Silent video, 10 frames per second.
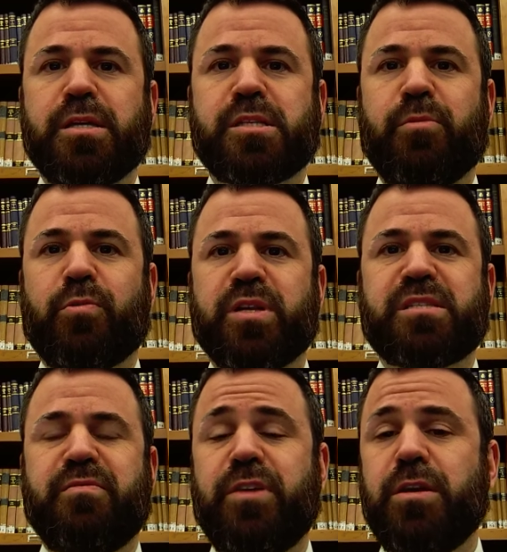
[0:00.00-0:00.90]
Someone wants
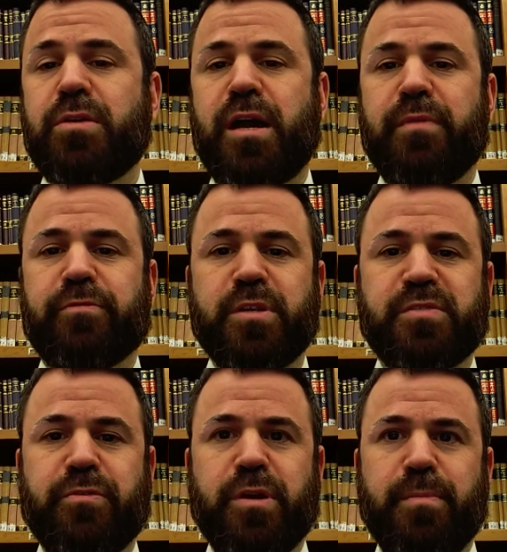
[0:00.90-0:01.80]
to video
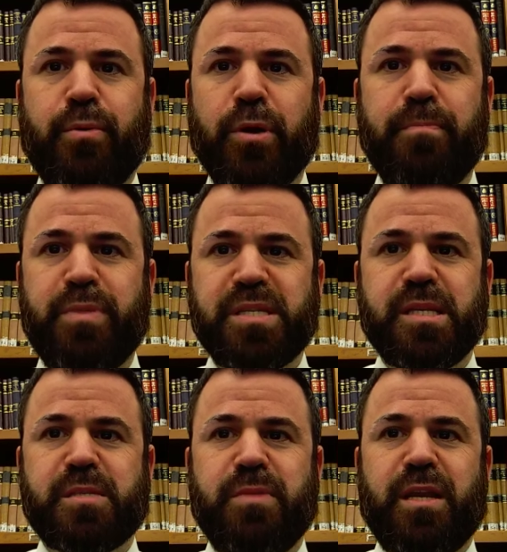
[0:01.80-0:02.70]
conference for an important
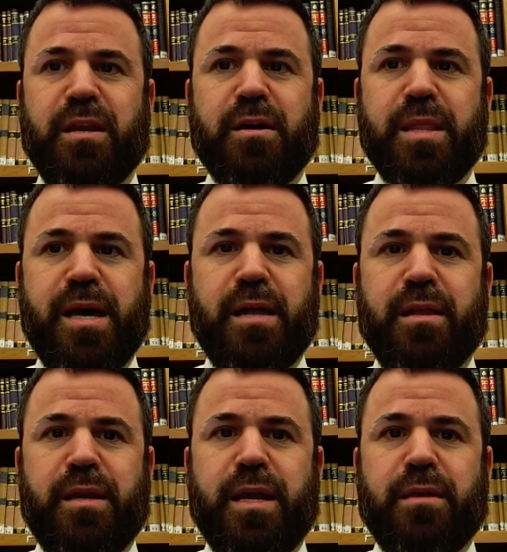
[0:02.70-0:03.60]
business meeting on the
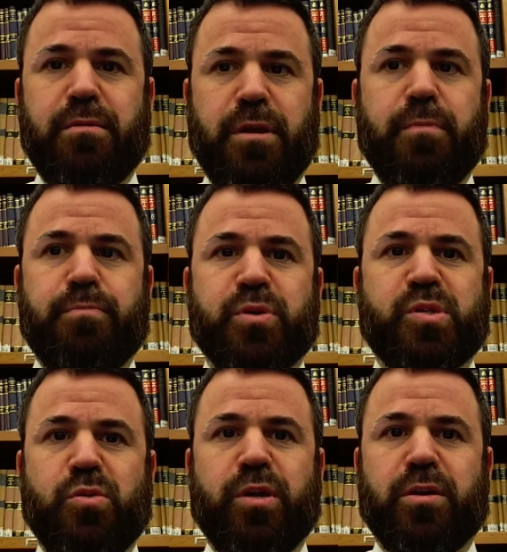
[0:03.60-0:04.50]
holiday.
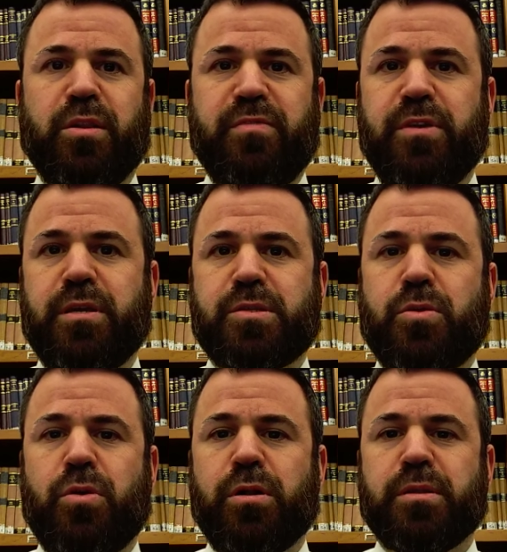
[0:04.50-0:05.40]
Pursuing a living is
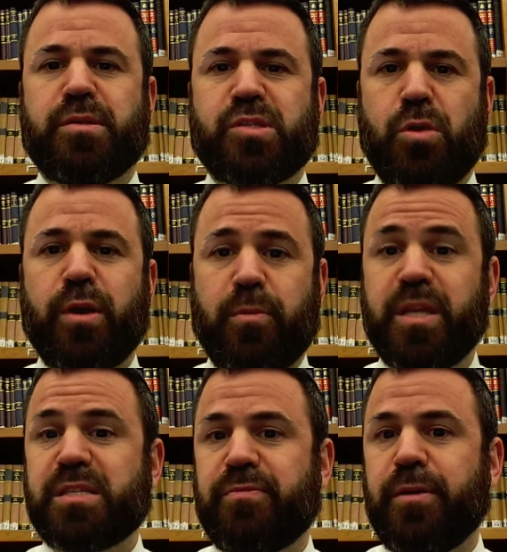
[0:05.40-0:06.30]
called tzarech
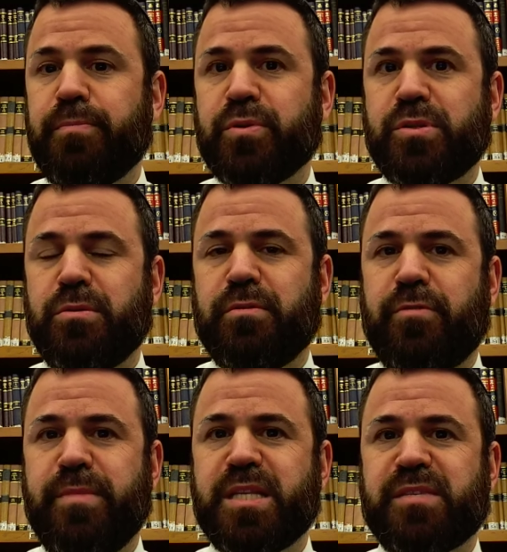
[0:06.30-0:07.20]
mitzvah, pursuit of
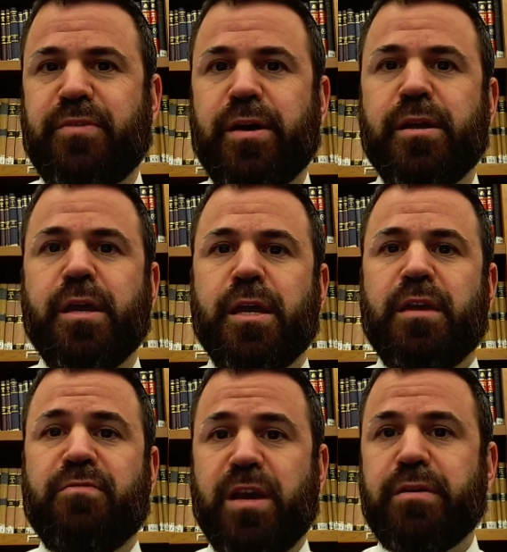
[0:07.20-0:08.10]
a mitzvah,
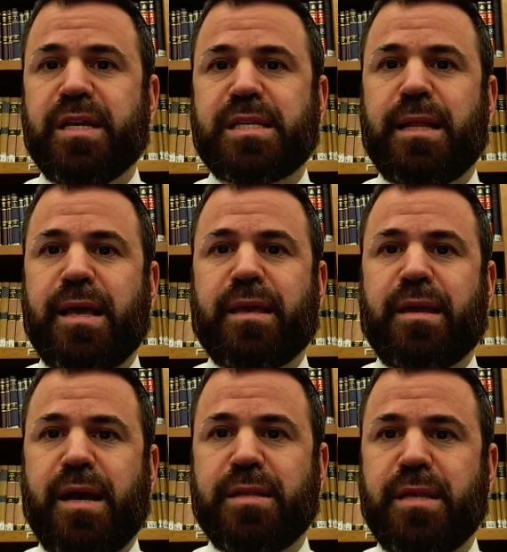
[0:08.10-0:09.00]
in various
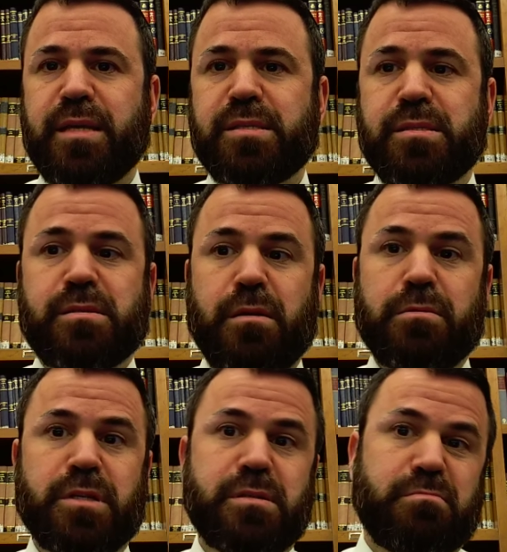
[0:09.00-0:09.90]
halachic contexts. So
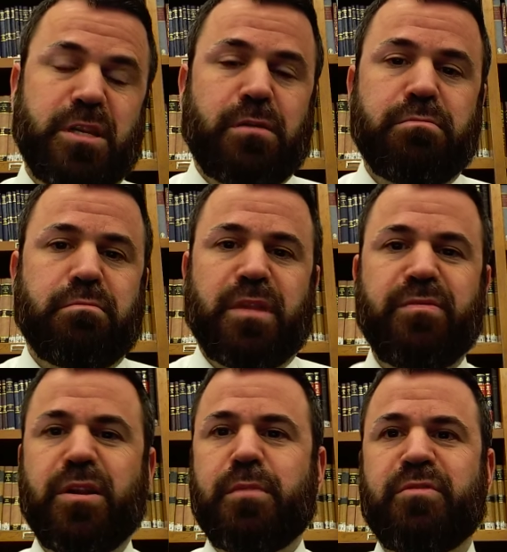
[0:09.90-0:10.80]
just,
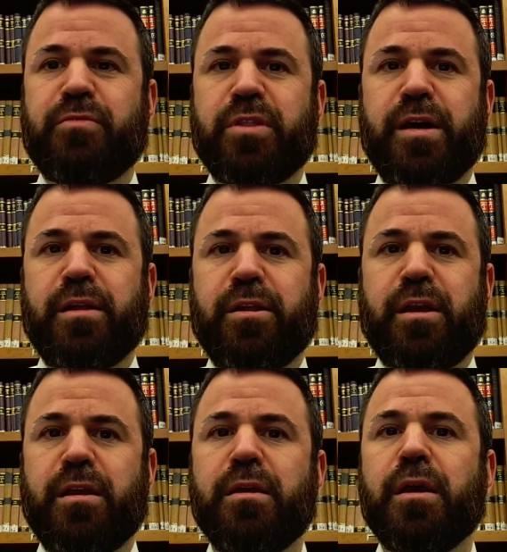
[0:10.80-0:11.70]
leave it on before the
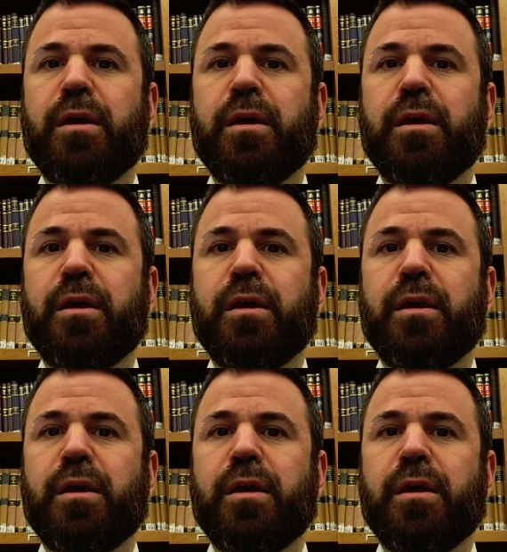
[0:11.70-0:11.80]
holiday.